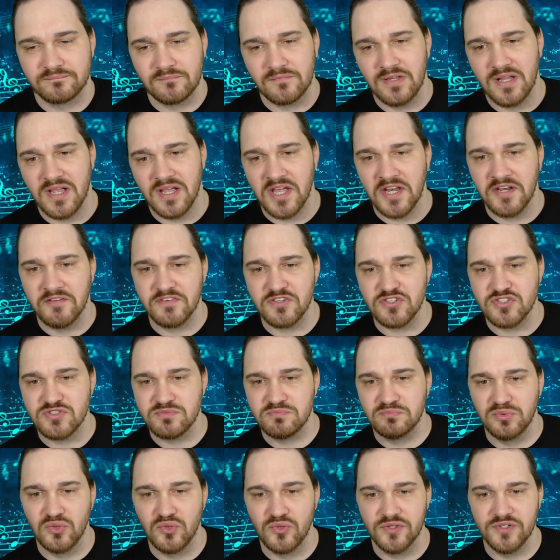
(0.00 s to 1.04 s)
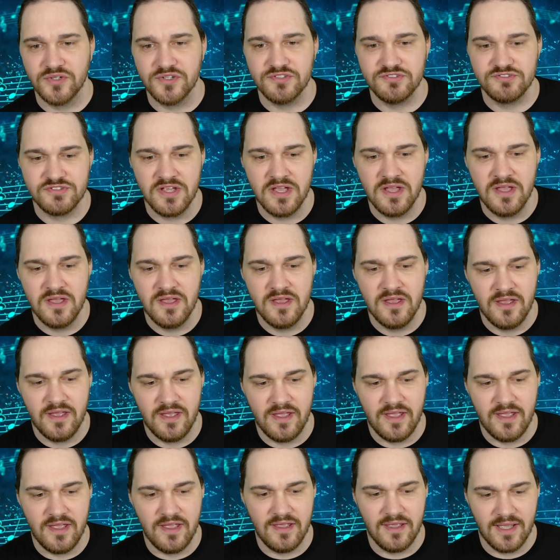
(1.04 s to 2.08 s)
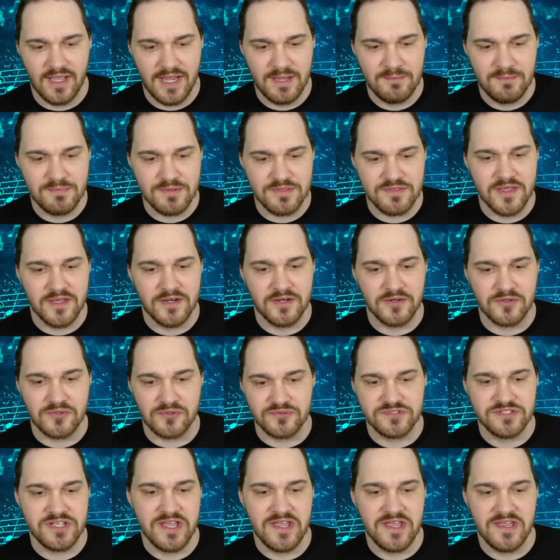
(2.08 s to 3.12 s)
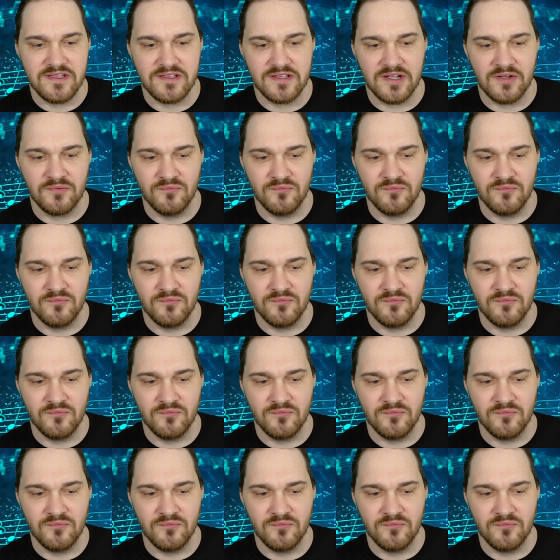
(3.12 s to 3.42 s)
It kind of explores a hypothetical take